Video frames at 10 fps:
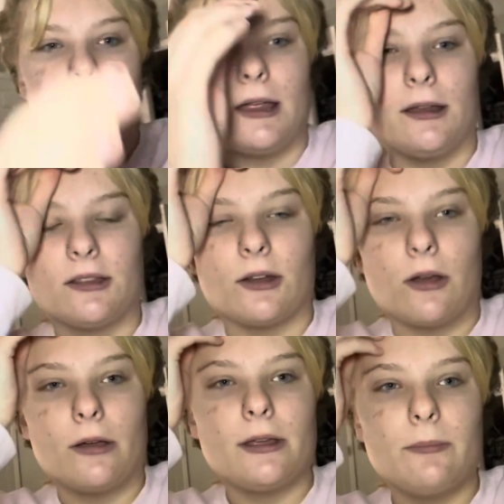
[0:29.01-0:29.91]
It's
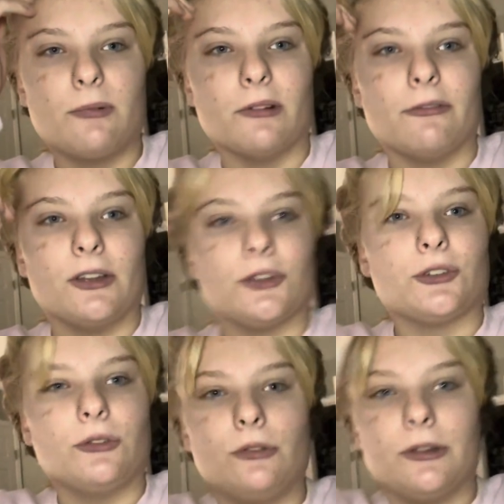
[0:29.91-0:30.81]
not like
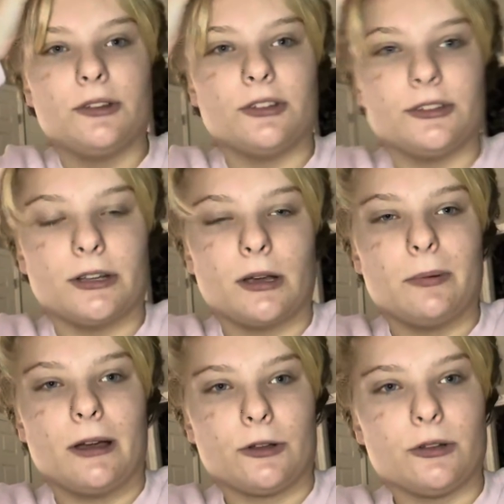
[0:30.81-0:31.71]
professional, it's just like a
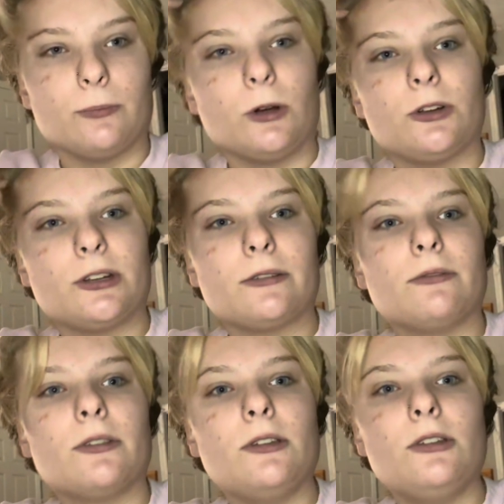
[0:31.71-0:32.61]
passion project
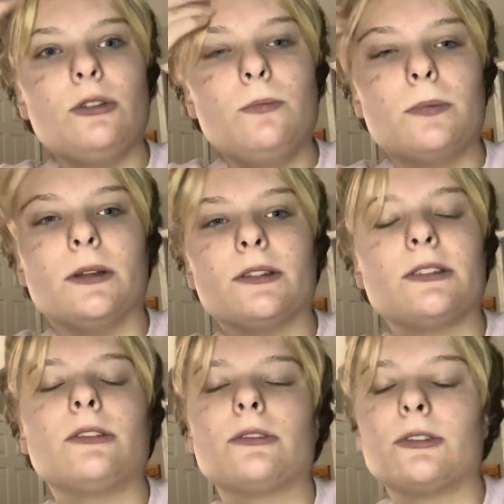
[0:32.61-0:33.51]
for the dude, but it's
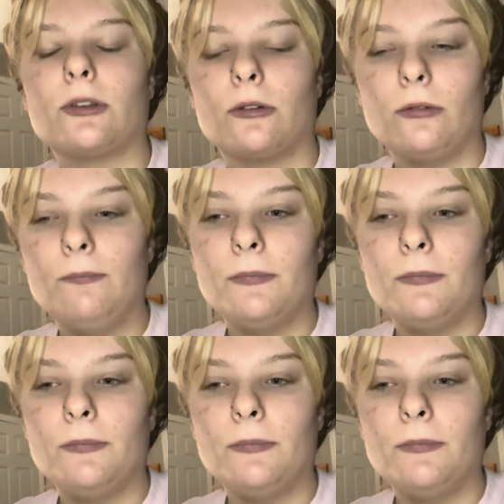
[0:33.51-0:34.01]
still so